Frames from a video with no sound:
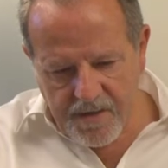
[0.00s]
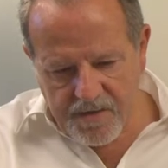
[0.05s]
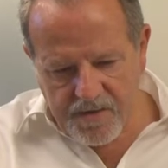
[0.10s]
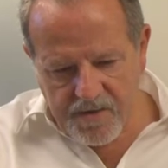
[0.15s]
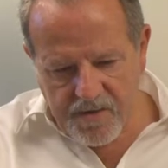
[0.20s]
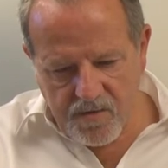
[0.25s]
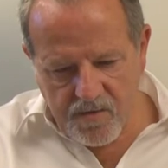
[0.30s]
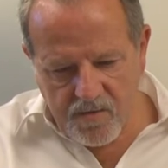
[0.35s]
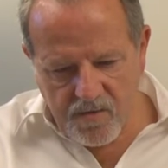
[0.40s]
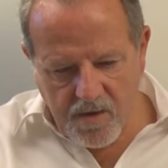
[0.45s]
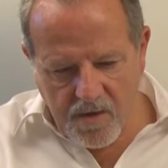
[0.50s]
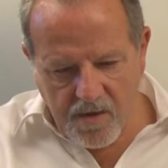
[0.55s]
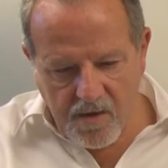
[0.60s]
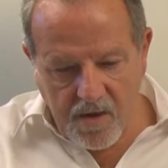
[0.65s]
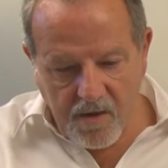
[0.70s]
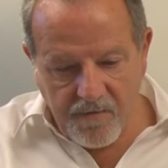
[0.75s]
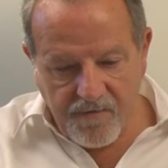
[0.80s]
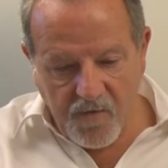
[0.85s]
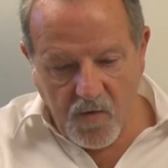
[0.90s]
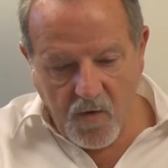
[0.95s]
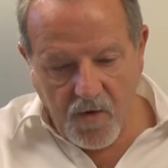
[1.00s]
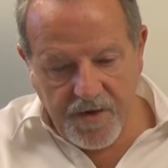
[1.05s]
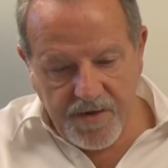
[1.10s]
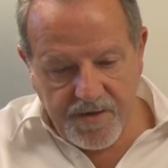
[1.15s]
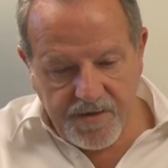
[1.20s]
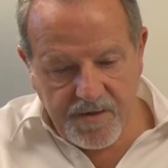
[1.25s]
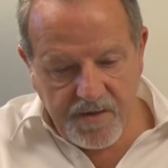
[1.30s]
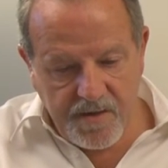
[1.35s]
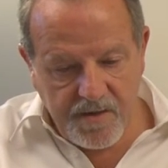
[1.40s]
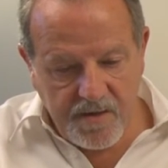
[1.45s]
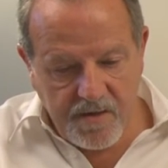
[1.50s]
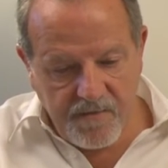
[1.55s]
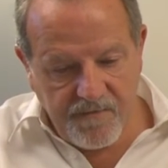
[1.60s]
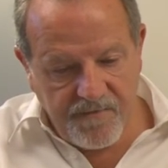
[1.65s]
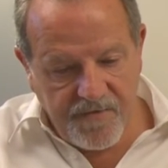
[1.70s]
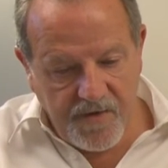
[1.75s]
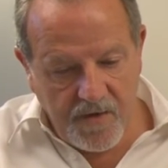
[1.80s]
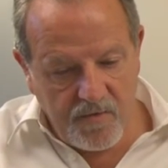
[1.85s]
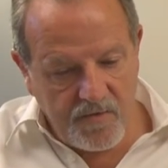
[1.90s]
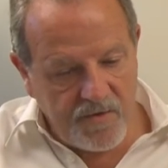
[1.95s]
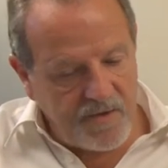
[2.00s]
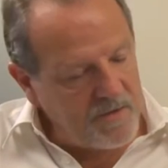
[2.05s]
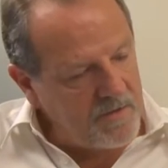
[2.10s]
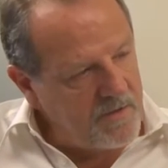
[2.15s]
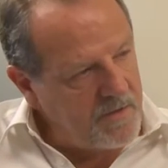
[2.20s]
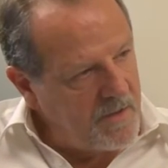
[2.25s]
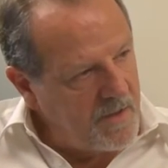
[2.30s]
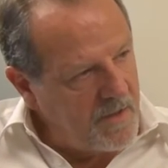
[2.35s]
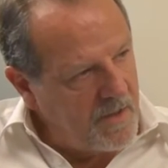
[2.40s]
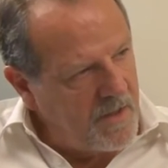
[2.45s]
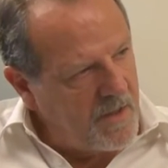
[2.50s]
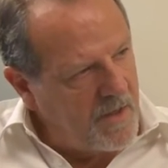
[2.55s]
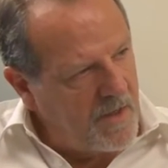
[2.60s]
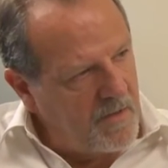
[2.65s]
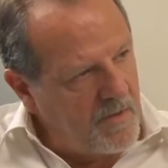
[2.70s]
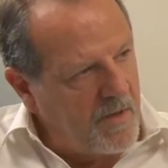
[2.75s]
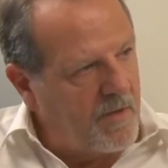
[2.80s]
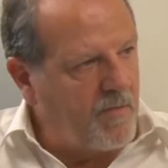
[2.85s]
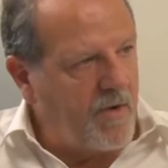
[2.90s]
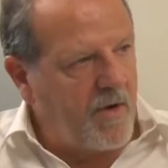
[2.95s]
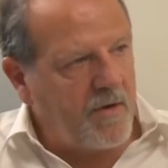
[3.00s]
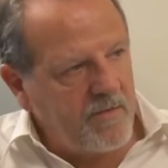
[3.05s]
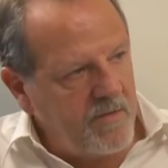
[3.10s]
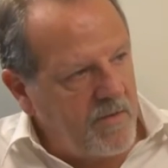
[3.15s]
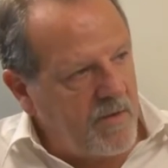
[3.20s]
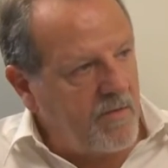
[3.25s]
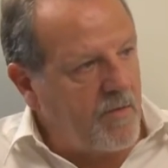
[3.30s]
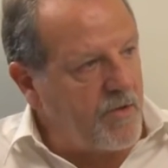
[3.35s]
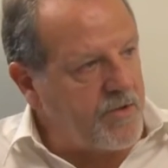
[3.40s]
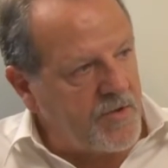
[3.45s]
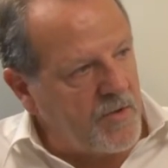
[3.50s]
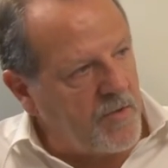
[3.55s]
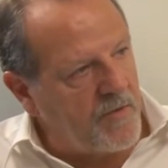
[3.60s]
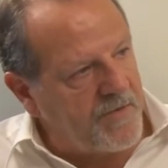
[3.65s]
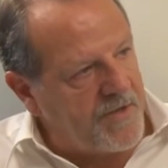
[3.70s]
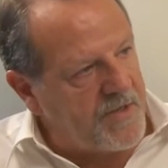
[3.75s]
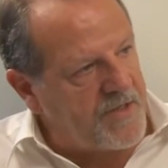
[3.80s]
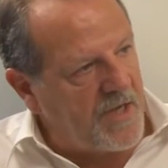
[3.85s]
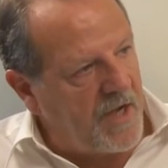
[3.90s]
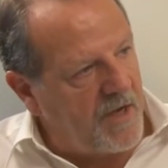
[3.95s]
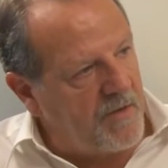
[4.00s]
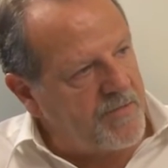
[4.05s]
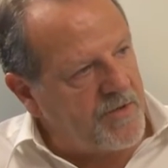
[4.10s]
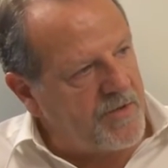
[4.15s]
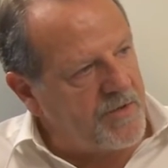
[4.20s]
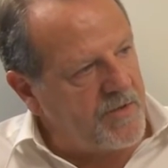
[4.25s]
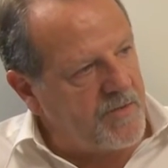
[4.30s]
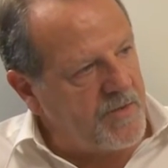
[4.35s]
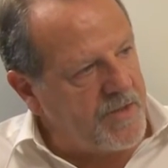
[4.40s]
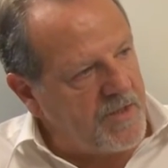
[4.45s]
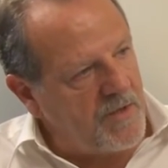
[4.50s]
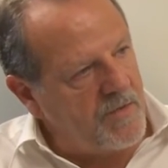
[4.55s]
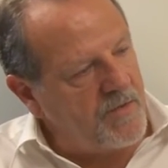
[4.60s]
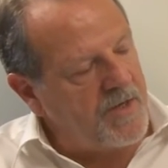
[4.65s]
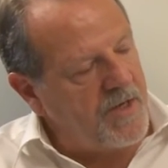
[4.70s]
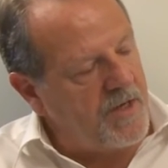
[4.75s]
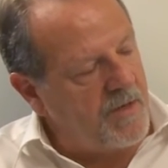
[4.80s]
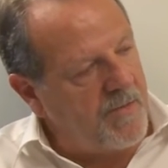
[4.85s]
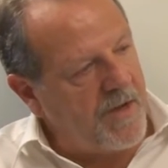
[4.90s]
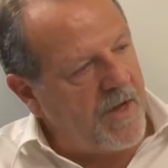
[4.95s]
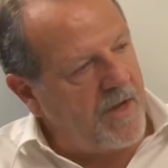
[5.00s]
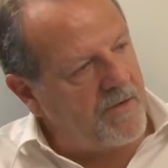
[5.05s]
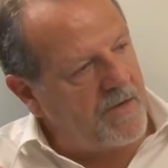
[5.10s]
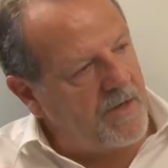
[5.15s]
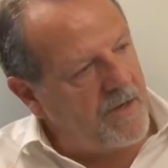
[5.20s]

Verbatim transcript: to avoid confusion, well, what sort of examples are we talking about